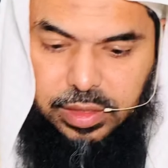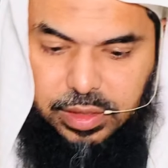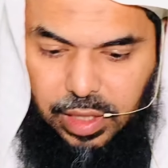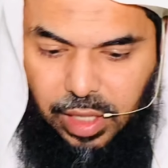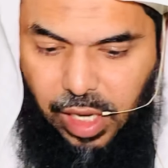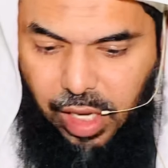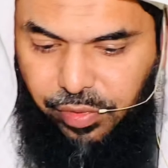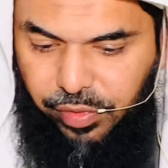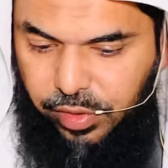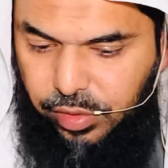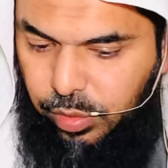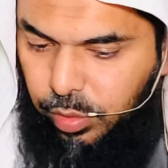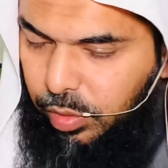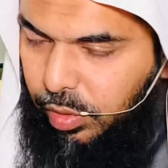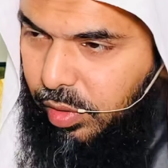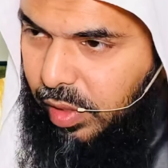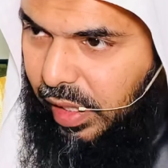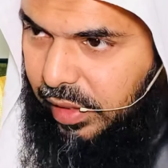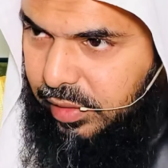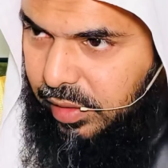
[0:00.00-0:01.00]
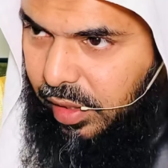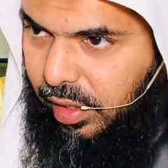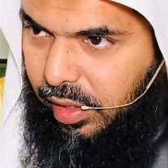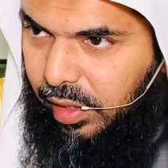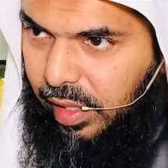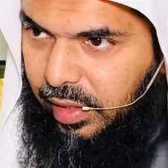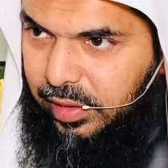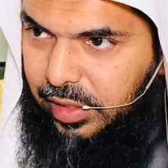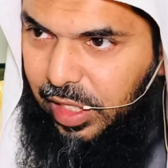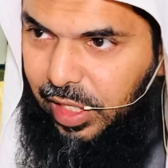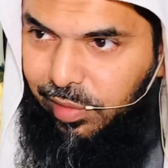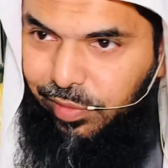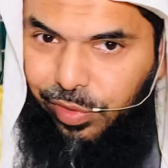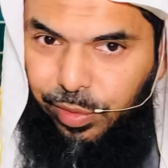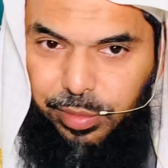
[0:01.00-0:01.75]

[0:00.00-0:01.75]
Salah of Rasulullah